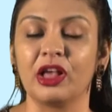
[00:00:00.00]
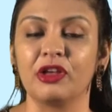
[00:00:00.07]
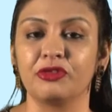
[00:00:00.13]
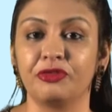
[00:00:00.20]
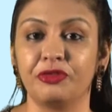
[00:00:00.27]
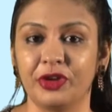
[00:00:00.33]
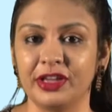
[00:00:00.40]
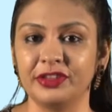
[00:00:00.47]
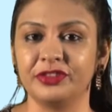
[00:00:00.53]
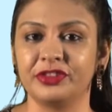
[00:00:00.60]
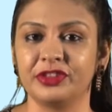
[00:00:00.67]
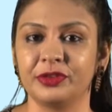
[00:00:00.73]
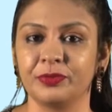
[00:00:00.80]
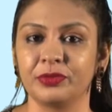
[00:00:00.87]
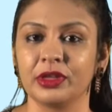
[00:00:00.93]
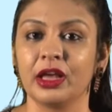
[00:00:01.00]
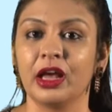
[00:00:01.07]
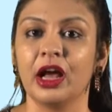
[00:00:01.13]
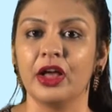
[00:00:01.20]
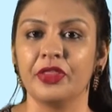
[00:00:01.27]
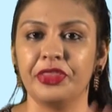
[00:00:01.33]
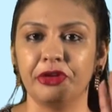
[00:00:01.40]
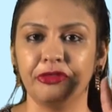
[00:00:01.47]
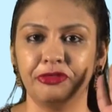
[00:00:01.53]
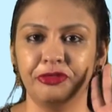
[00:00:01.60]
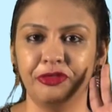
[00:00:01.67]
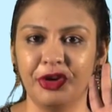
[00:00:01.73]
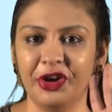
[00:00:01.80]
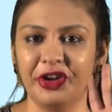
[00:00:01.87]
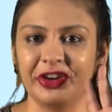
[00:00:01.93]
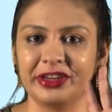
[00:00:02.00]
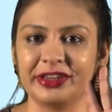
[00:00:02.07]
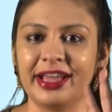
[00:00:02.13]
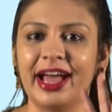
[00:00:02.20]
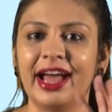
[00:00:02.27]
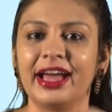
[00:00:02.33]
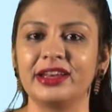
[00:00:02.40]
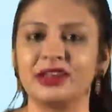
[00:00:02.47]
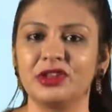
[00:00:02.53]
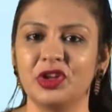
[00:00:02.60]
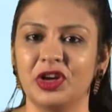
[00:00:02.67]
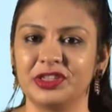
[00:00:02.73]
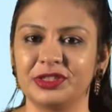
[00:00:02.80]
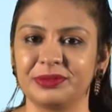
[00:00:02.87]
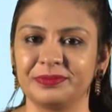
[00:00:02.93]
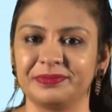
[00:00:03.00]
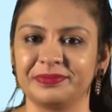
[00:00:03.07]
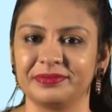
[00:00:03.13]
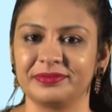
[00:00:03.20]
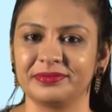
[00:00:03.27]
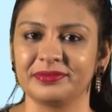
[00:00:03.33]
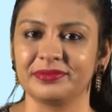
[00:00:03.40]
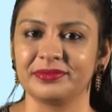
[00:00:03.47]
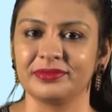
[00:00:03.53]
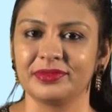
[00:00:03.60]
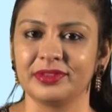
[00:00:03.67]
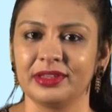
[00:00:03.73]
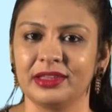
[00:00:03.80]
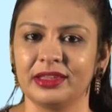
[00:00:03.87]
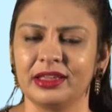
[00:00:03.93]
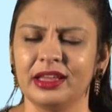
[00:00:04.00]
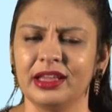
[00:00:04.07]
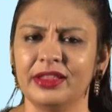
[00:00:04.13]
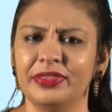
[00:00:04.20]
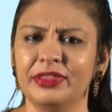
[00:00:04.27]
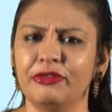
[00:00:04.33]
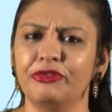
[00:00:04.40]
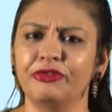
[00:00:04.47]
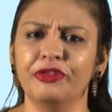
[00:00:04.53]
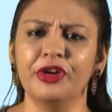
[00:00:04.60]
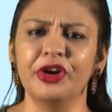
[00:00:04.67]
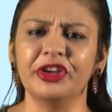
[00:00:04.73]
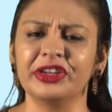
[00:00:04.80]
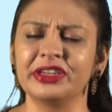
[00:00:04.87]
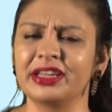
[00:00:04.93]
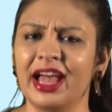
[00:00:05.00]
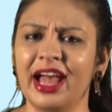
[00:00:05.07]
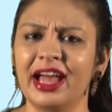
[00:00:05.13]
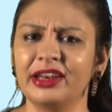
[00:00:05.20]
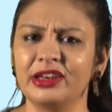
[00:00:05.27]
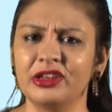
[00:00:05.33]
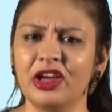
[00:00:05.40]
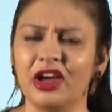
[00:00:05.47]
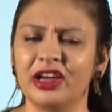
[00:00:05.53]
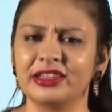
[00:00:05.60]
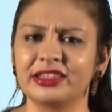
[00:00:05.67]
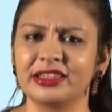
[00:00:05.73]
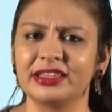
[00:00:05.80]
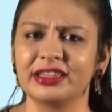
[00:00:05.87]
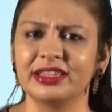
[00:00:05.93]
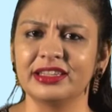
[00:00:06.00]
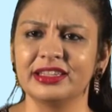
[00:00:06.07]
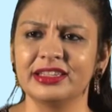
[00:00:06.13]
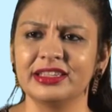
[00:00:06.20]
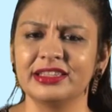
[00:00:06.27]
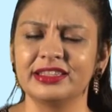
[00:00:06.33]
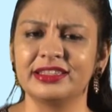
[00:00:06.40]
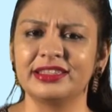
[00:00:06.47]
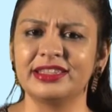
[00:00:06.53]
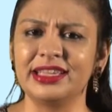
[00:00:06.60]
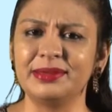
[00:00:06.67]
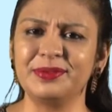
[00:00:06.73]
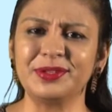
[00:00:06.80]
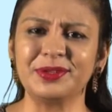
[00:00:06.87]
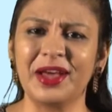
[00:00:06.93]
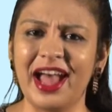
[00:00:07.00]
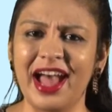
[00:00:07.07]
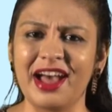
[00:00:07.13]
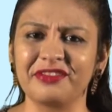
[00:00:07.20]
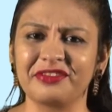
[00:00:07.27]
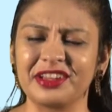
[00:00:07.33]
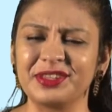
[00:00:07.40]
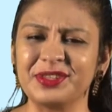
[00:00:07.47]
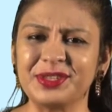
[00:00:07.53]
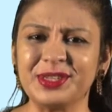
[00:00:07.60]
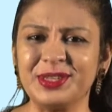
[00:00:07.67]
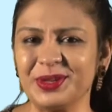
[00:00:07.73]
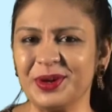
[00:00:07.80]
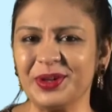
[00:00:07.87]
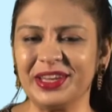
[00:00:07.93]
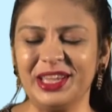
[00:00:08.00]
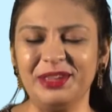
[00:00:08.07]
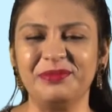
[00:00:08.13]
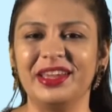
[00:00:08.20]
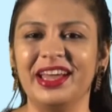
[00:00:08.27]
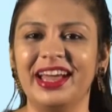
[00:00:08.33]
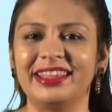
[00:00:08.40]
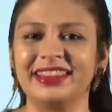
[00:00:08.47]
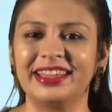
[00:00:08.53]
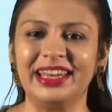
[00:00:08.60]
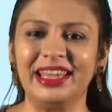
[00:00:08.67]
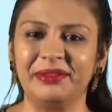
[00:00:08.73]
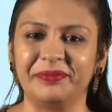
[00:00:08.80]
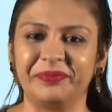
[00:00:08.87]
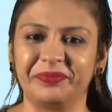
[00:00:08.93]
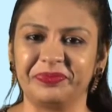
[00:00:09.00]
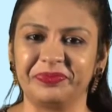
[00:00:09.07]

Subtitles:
First, the four-in-hand knot. The four-in-hand knot seems to have a story behind the name.